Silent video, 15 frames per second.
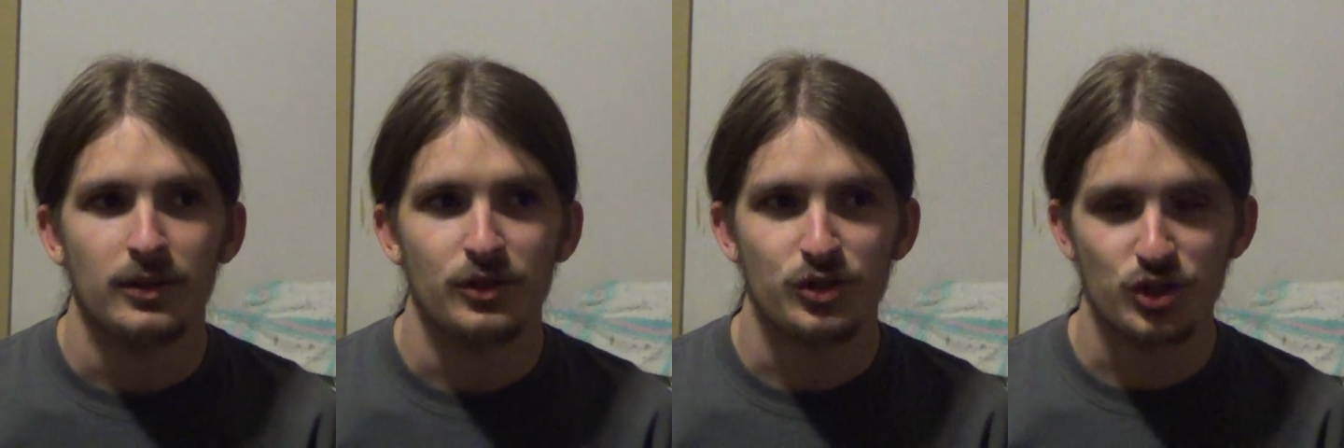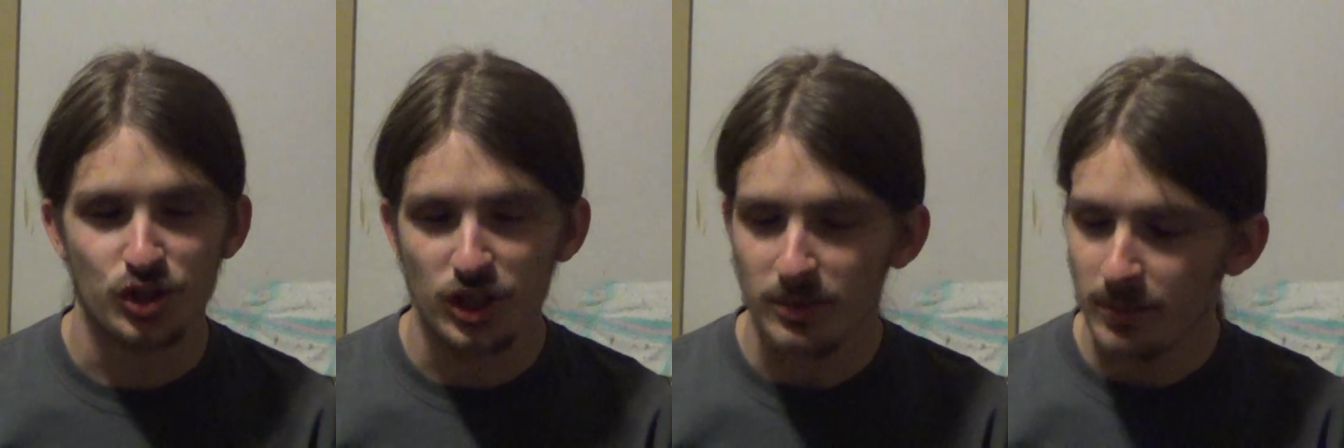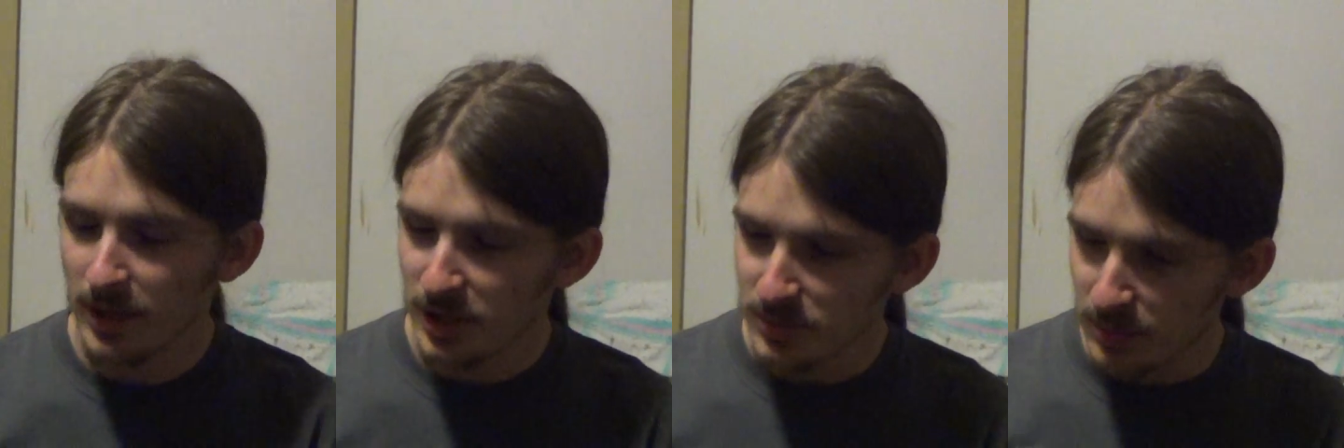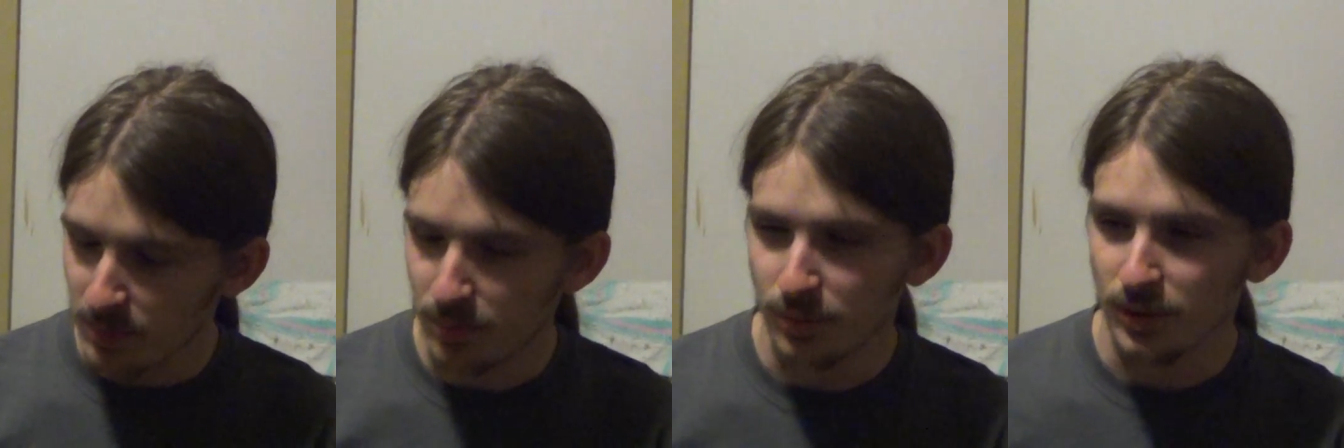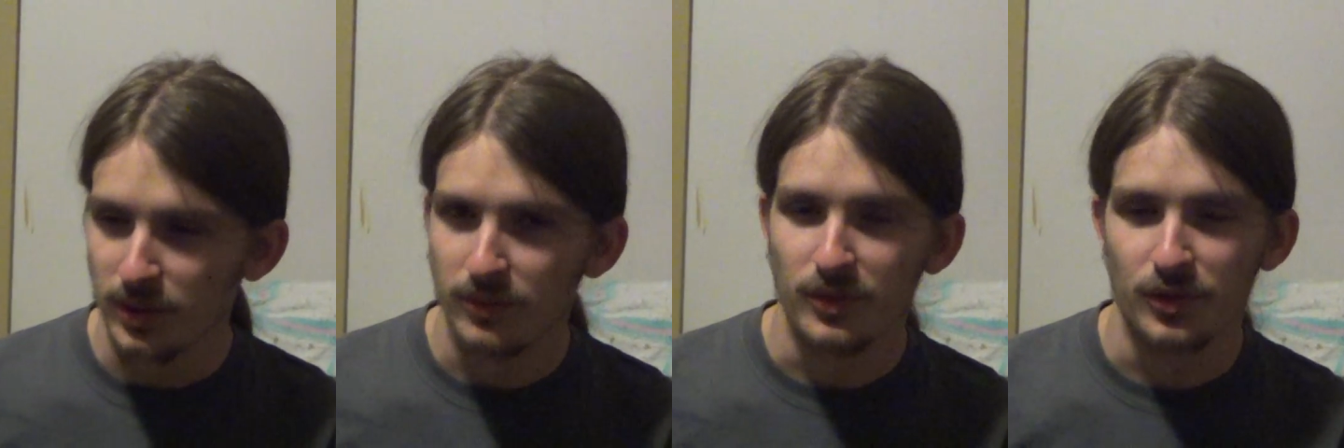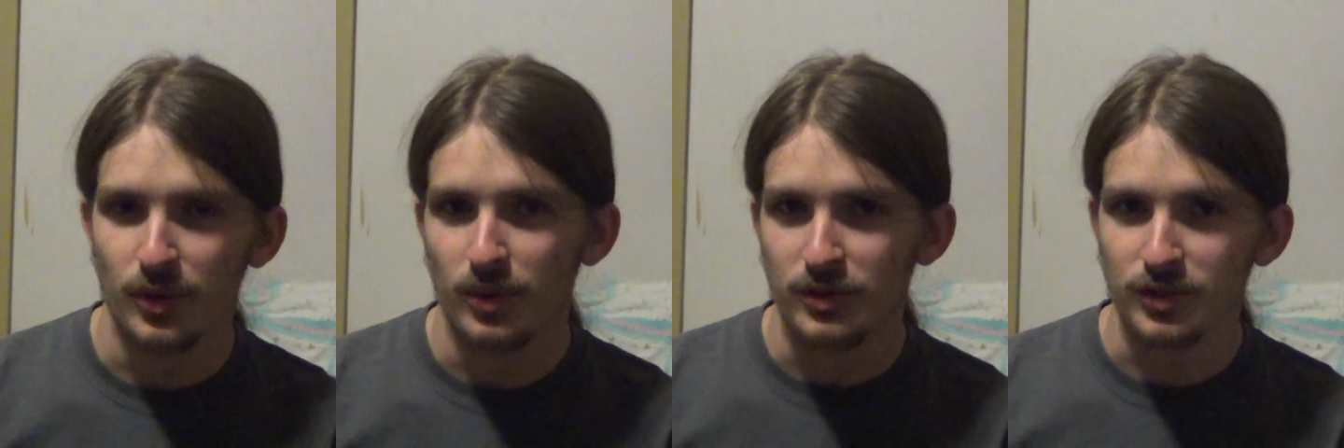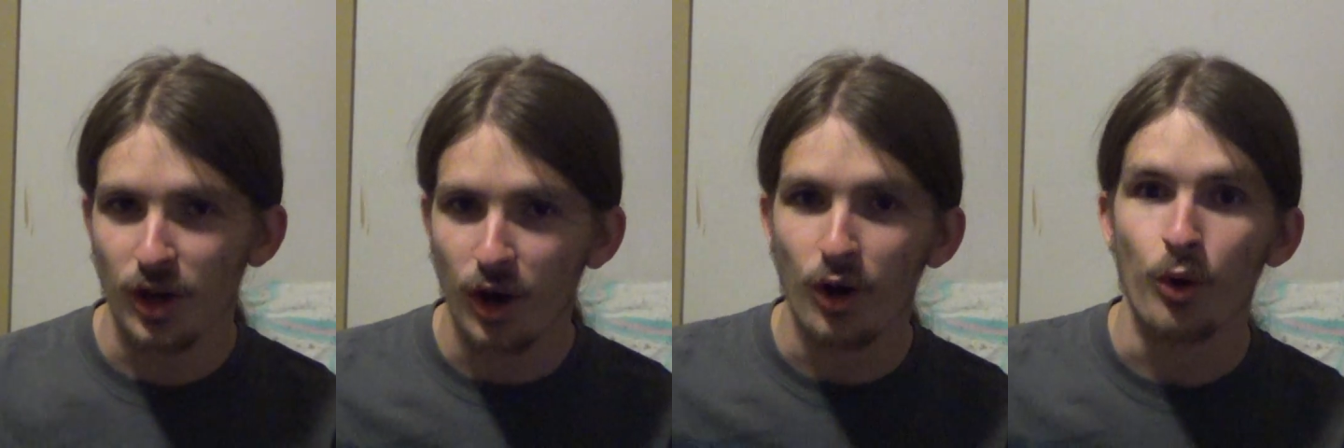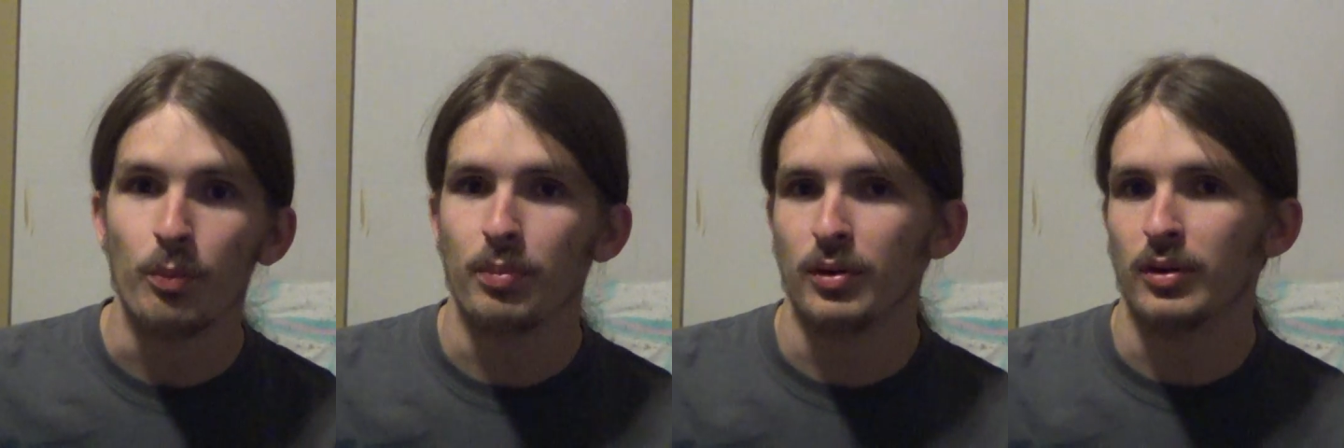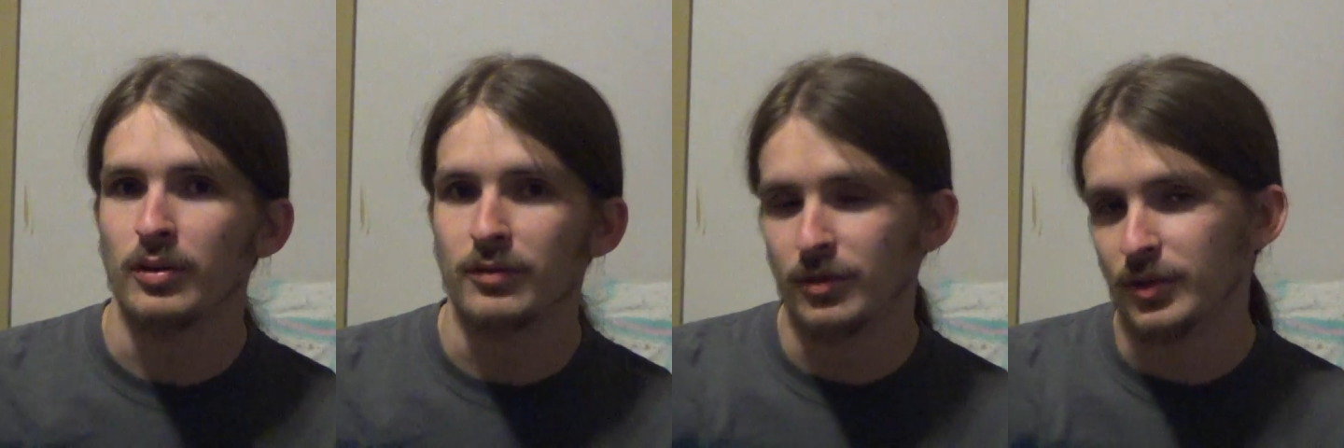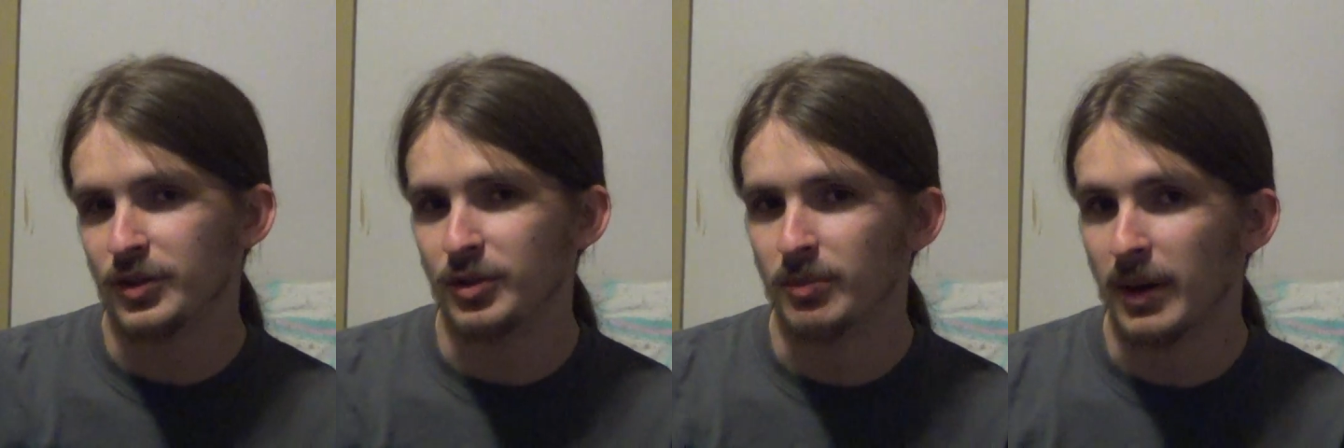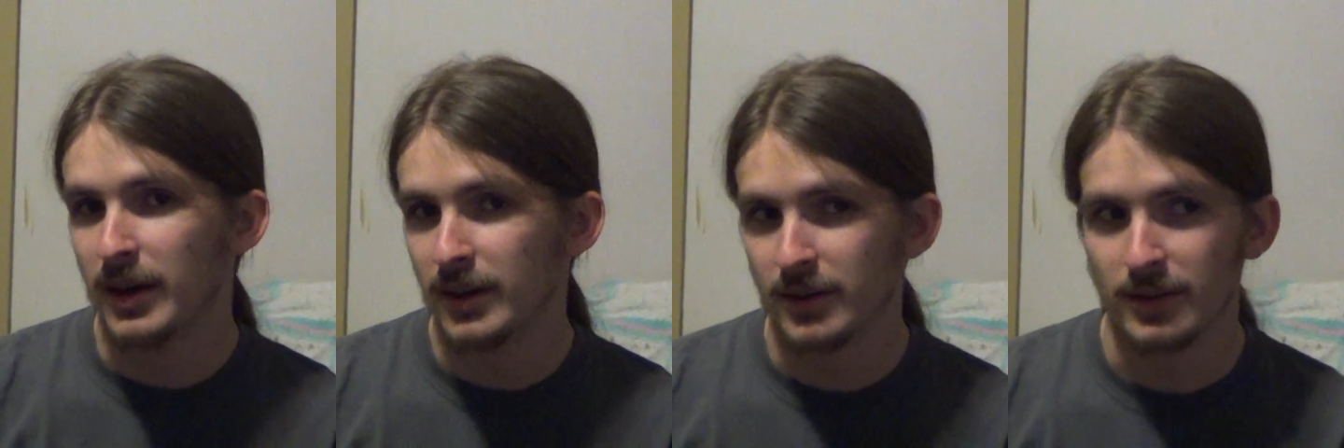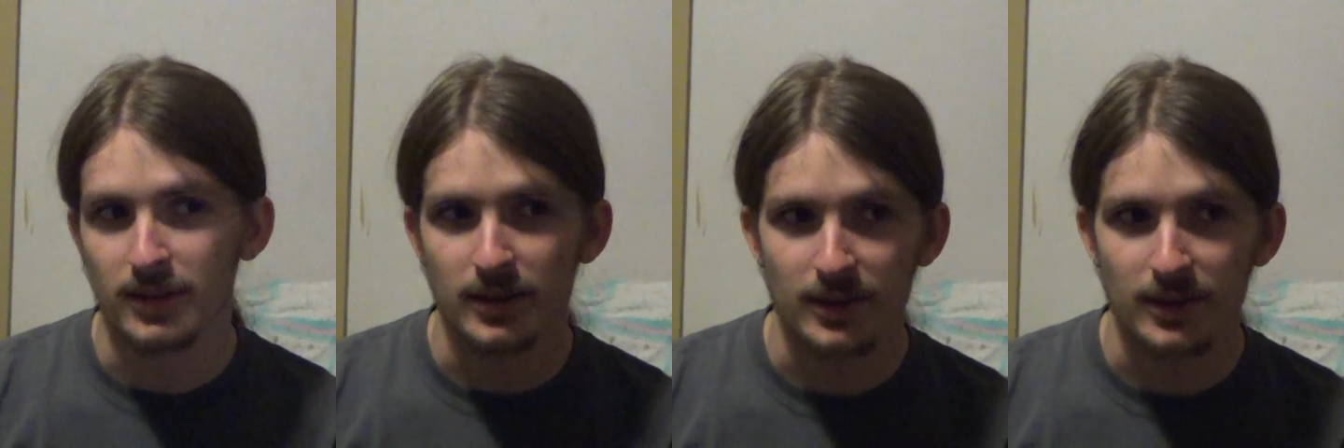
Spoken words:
she makes me believe that there is hope for humanity.